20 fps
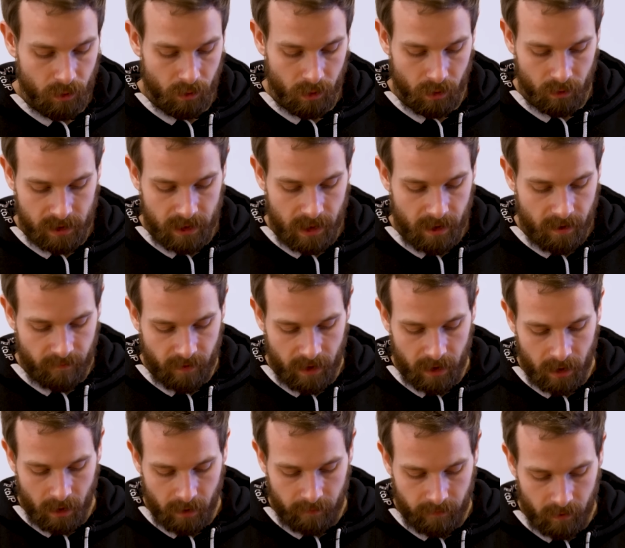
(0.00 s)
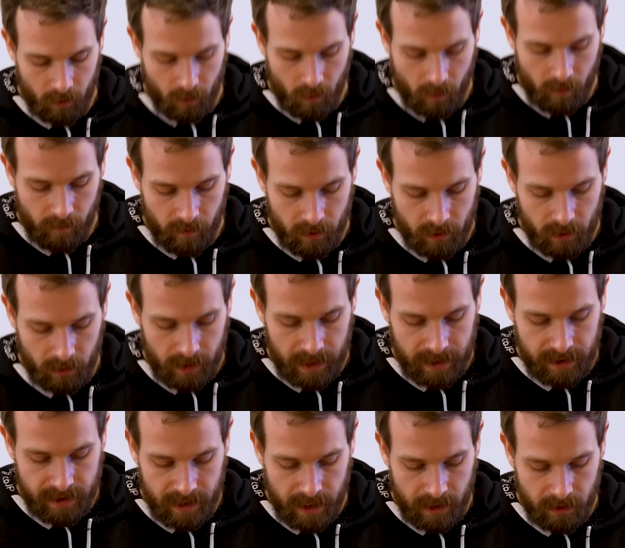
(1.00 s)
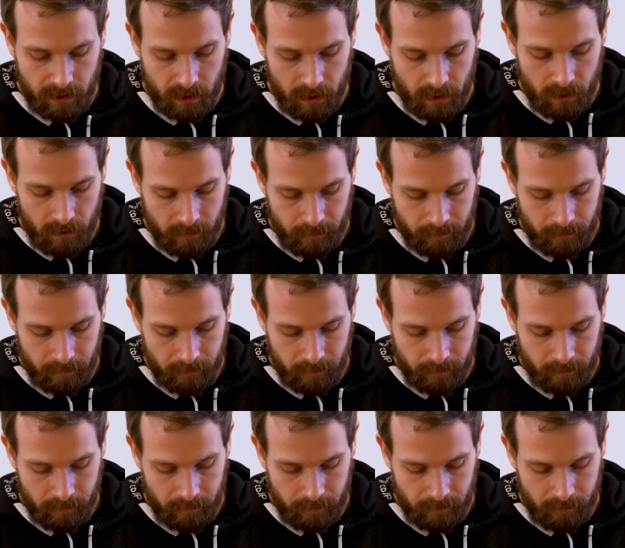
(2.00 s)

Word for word: You'll see if I cover over the light sensor,